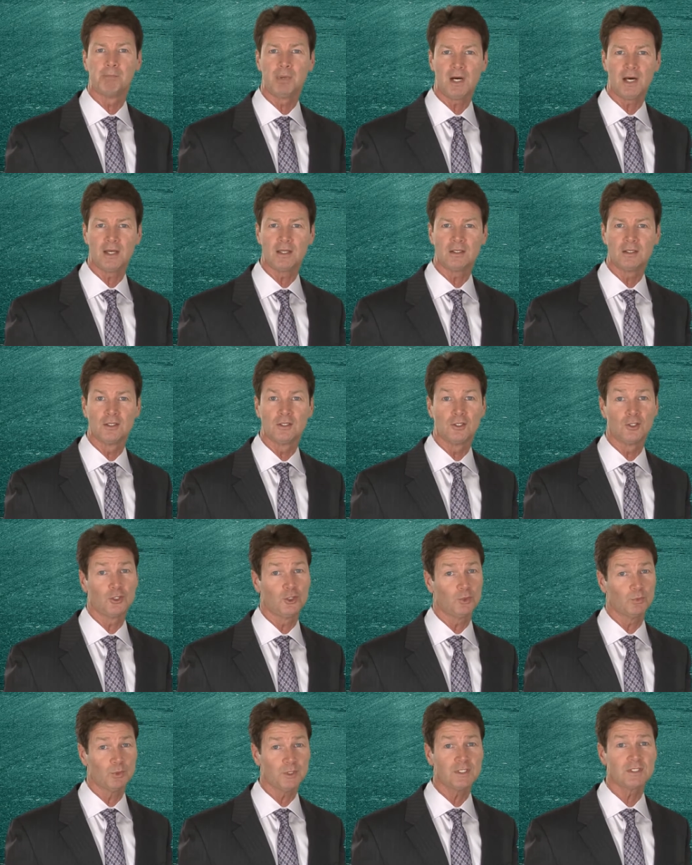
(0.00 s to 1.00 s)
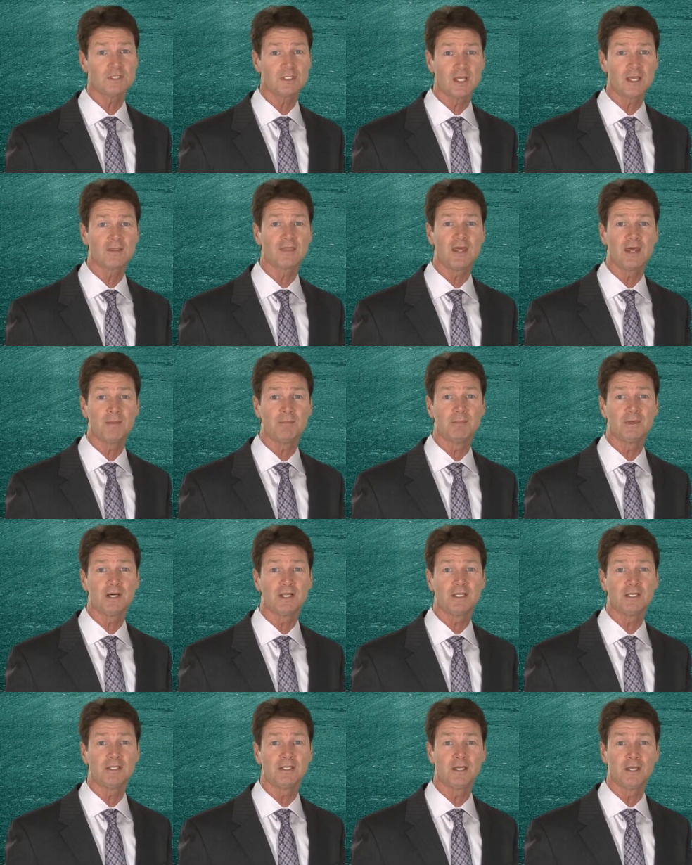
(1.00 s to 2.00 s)
but you wouldn't take that
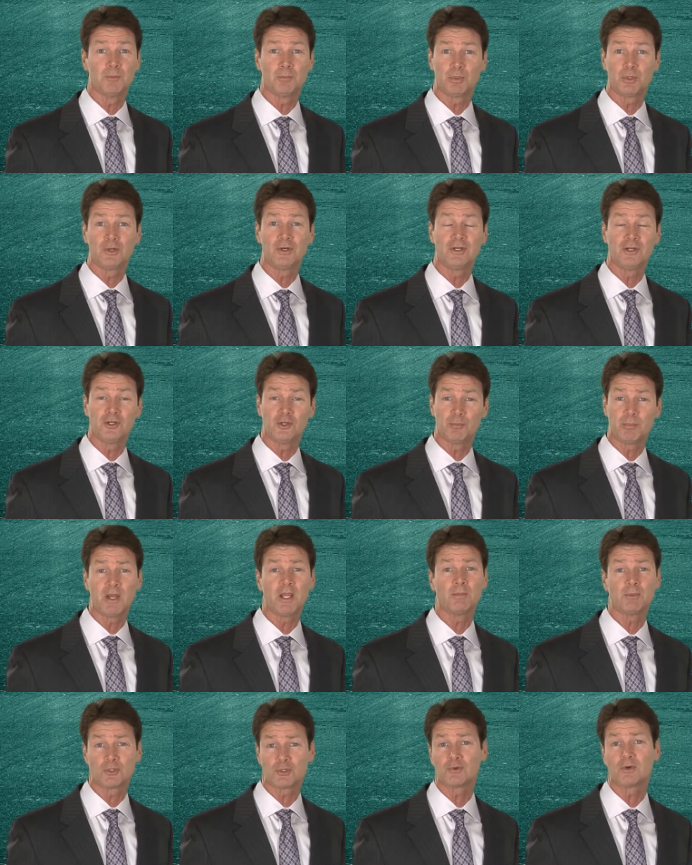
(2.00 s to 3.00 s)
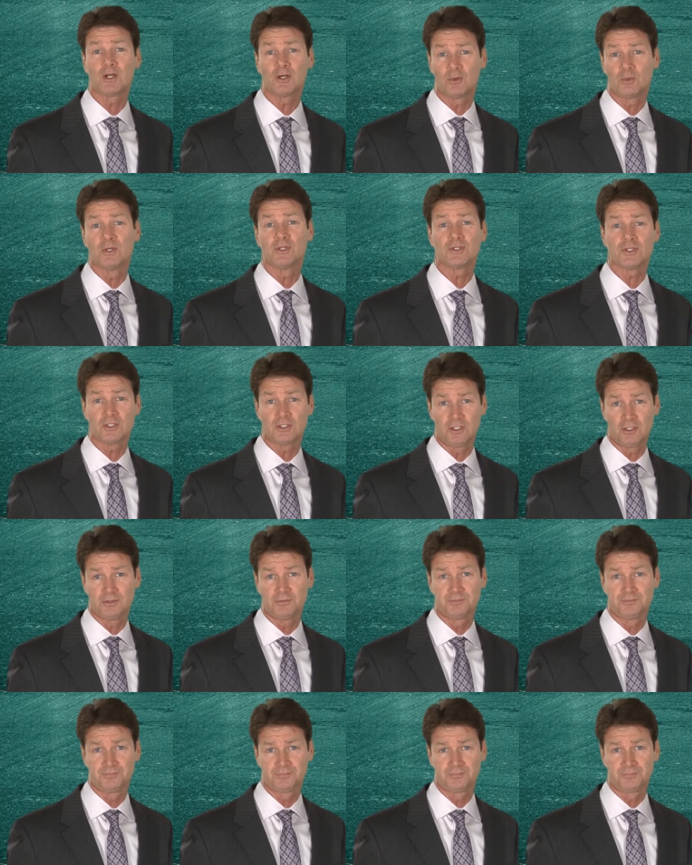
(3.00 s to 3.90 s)
money and put it in your paper shredder once a year.